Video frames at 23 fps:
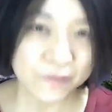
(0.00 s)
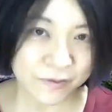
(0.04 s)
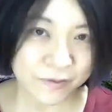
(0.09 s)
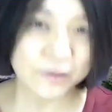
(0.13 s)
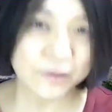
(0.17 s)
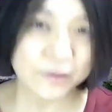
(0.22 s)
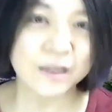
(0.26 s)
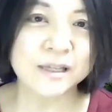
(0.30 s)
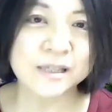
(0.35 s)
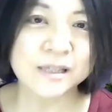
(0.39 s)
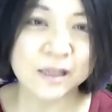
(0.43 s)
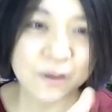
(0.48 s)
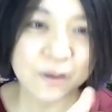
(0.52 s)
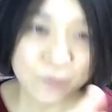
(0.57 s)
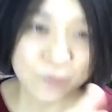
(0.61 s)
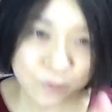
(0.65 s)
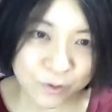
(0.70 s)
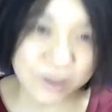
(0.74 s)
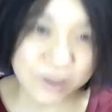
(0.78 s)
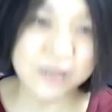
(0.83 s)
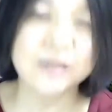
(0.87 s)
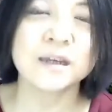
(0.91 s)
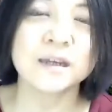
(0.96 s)
this
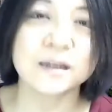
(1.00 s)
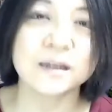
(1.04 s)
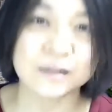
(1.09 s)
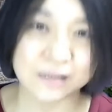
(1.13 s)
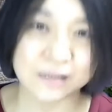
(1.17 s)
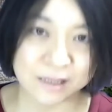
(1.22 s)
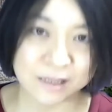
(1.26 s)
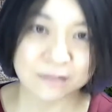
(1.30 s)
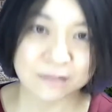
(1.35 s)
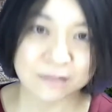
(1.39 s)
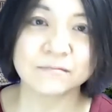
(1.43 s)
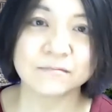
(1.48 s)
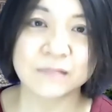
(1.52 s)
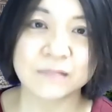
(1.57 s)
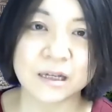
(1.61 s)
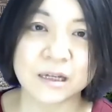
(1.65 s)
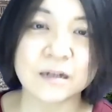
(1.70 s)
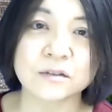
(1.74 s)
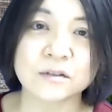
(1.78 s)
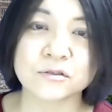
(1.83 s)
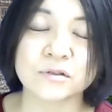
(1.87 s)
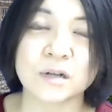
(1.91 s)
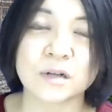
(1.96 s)
3 years
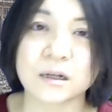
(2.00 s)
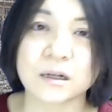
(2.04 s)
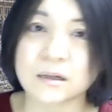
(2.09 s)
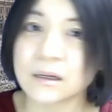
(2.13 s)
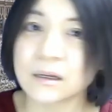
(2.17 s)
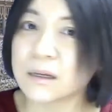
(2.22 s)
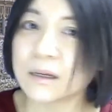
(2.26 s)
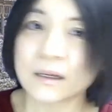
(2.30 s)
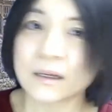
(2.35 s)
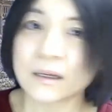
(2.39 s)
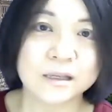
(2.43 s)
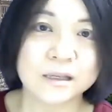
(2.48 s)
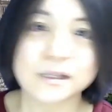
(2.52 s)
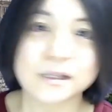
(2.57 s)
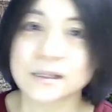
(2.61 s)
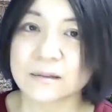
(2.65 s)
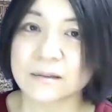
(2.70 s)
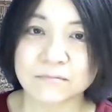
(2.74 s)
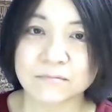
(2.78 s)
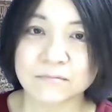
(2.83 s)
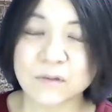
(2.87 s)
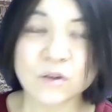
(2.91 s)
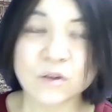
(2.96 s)
legal track is
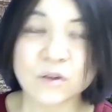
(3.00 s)
not